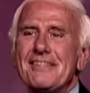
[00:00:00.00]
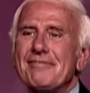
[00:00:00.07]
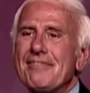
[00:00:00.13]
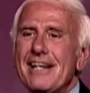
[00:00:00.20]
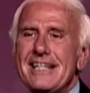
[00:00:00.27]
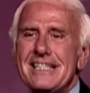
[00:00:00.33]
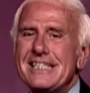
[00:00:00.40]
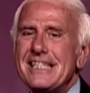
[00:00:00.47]

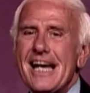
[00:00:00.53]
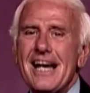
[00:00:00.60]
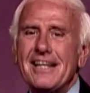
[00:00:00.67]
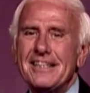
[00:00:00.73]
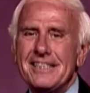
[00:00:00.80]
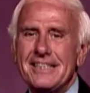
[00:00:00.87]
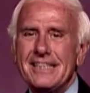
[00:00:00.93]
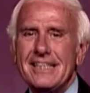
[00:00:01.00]

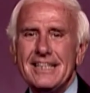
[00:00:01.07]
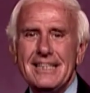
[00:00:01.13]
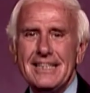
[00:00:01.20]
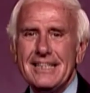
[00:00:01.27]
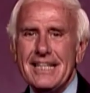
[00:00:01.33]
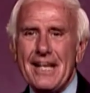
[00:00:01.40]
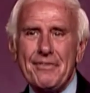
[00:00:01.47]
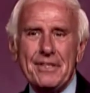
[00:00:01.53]
vitality
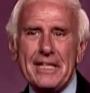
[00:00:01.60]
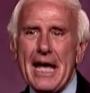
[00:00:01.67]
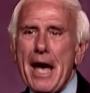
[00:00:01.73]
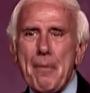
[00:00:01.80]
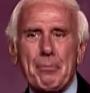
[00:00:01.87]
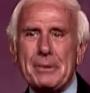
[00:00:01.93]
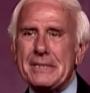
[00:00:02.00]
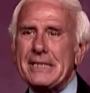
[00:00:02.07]
and the
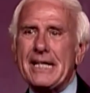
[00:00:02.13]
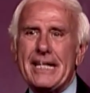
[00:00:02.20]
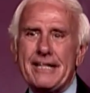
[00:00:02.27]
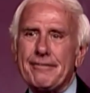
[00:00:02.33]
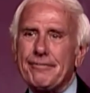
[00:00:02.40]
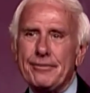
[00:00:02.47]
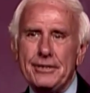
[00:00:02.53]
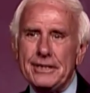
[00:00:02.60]

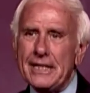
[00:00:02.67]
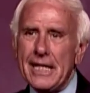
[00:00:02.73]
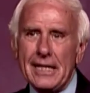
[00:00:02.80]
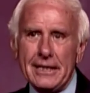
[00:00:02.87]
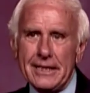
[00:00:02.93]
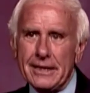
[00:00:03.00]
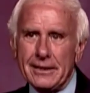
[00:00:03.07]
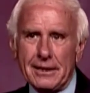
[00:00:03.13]
appetite for
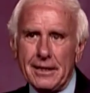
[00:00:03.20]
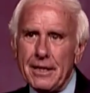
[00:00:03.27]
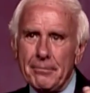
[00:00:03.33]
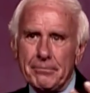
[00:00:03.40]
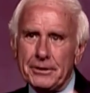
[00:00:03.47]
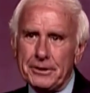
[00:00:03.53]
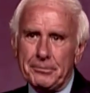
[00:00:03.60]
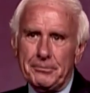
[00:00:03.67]
daily
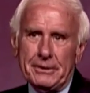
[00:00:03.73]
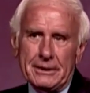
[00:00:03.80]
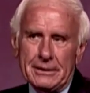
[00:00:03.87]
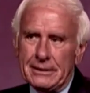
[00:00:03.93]
accomplishment?